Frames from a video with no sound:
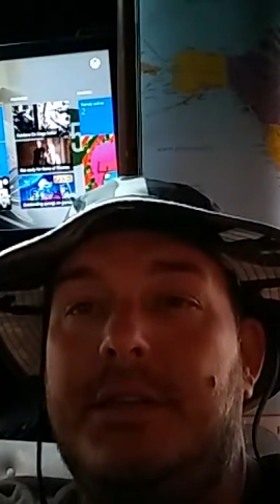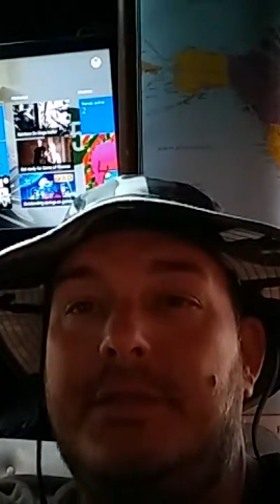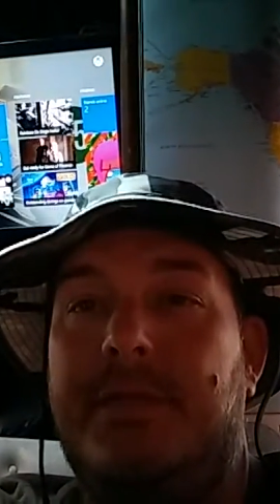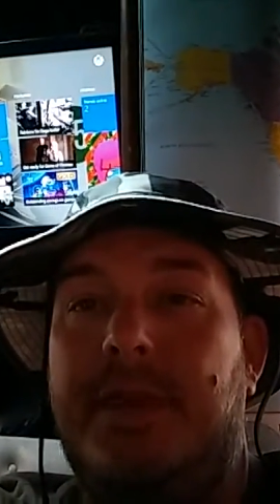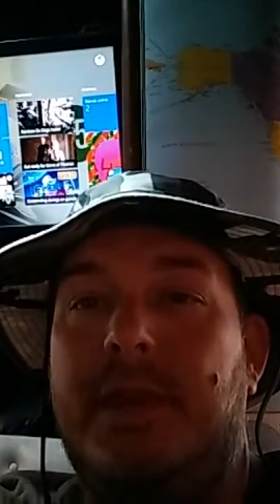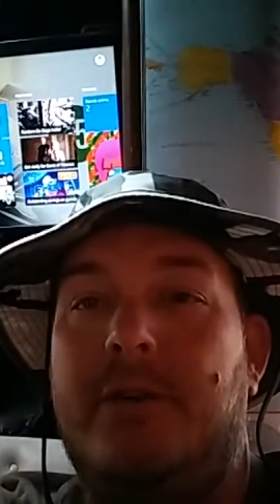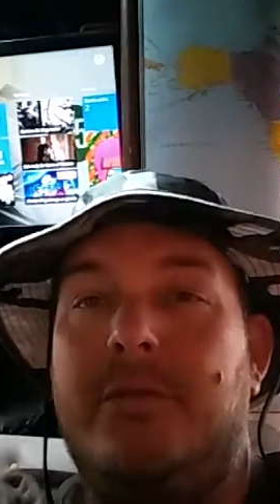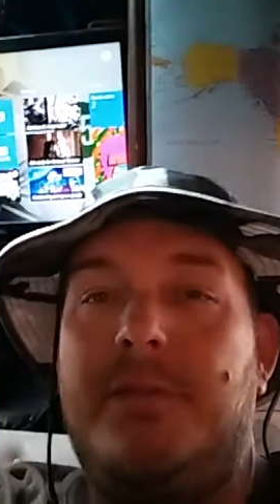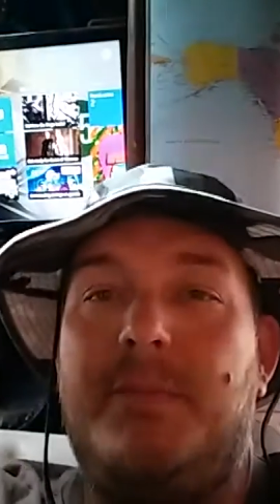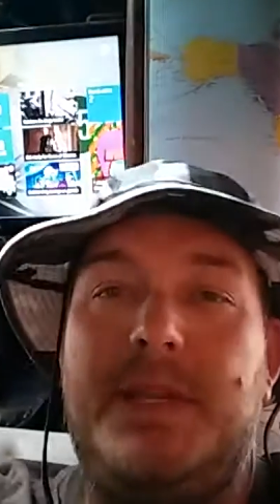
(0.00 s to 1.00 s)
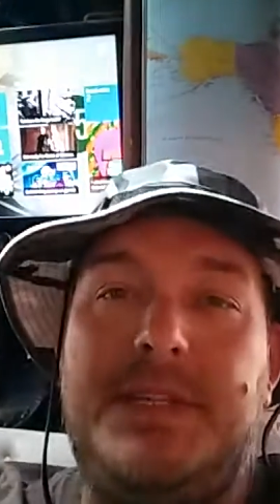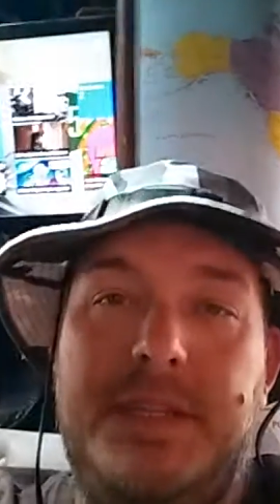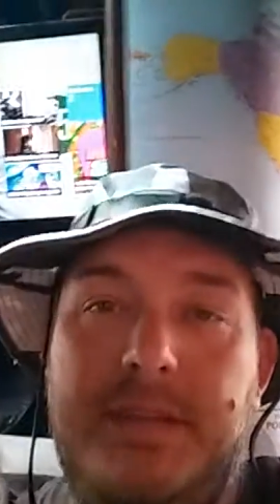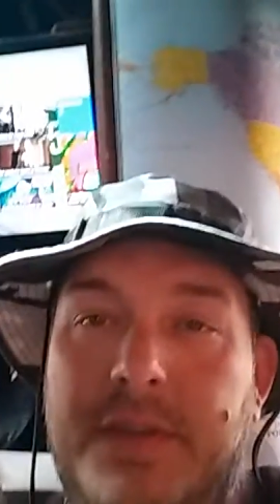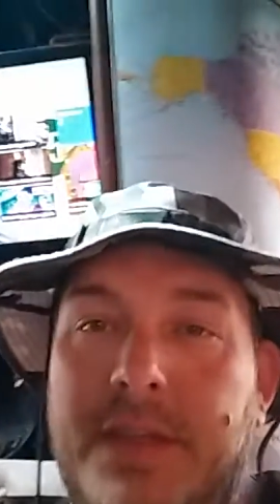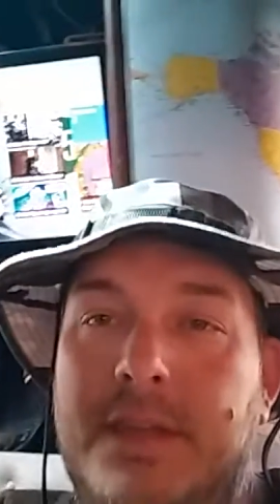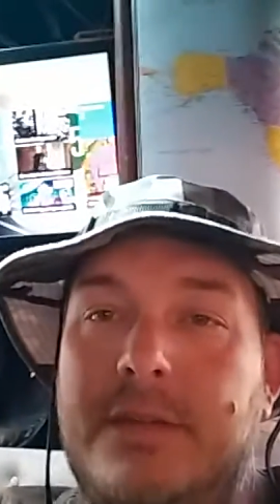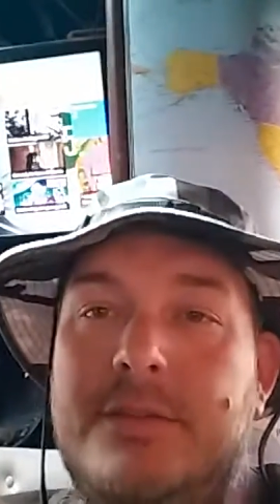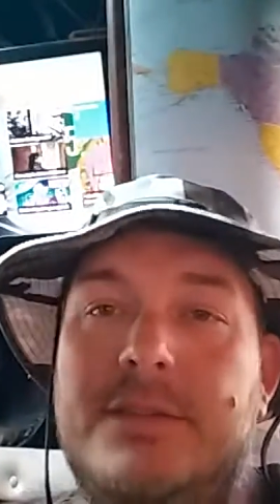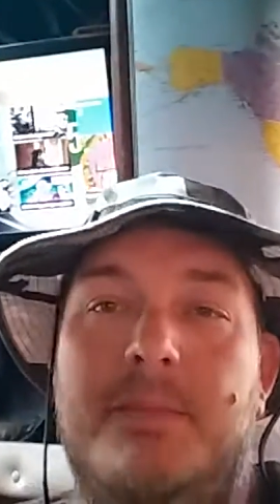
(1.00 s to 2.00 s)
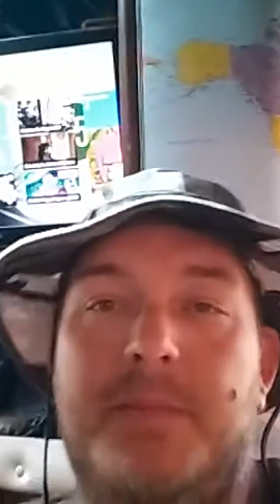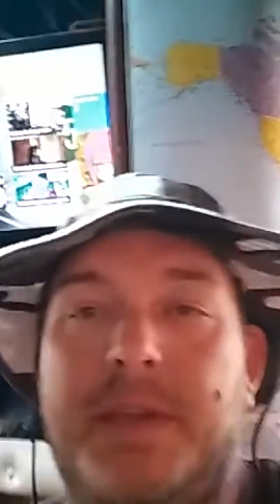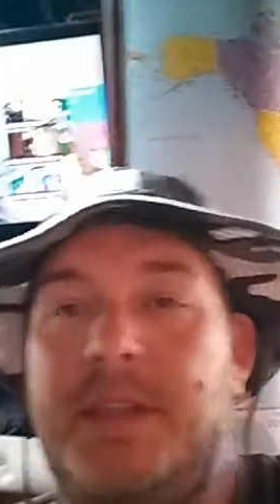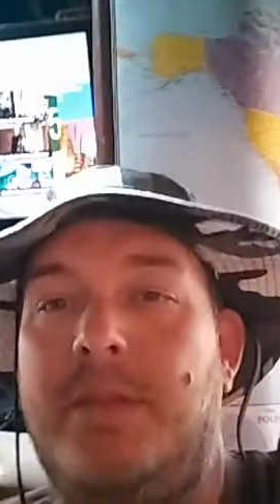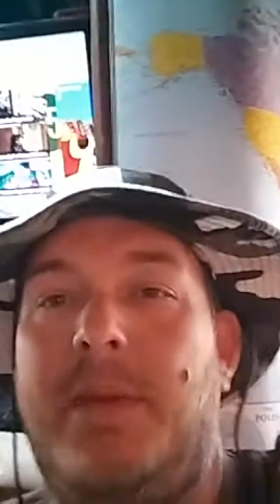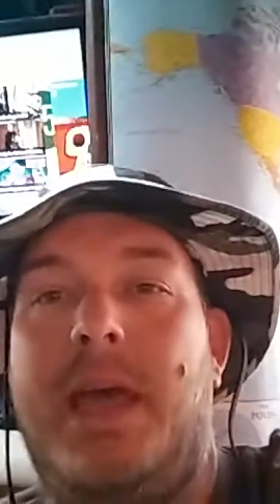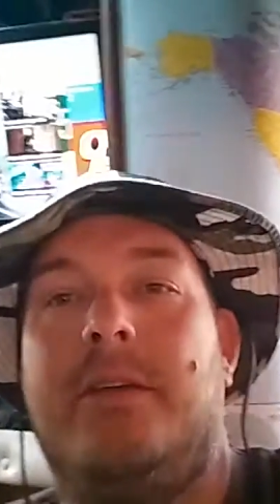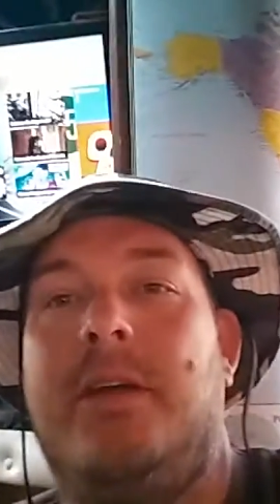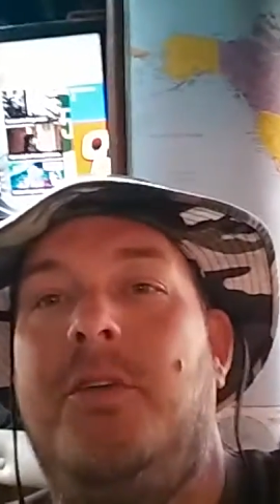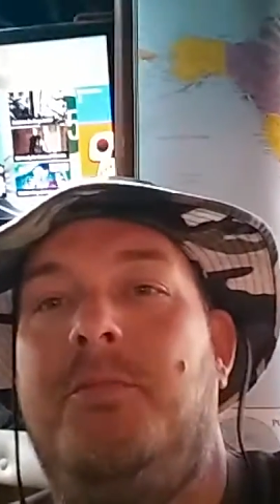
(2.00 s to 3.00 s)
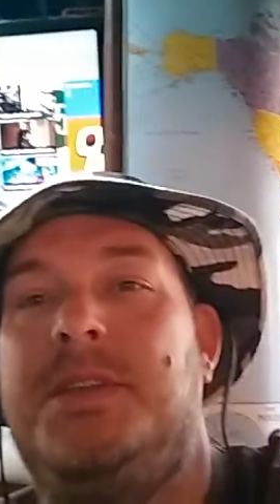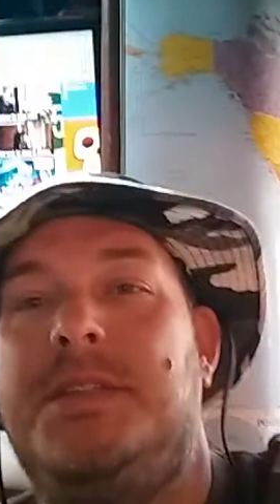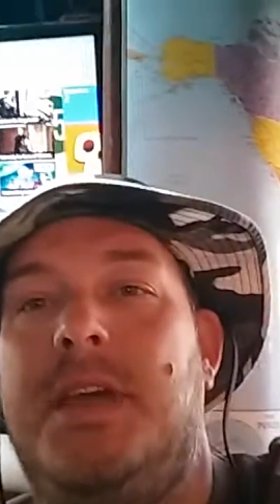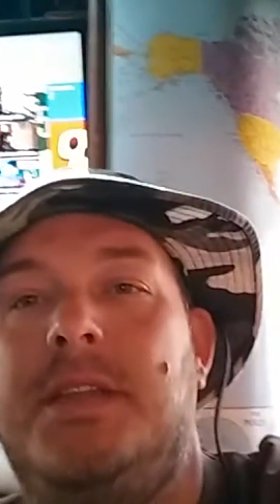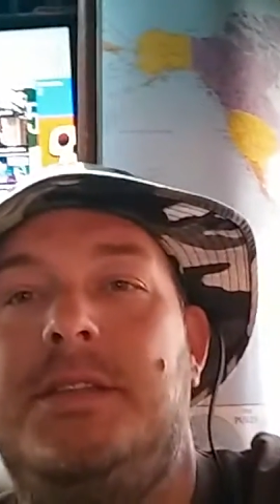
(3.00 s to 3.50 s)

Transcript: this video with my TV or something in the background besides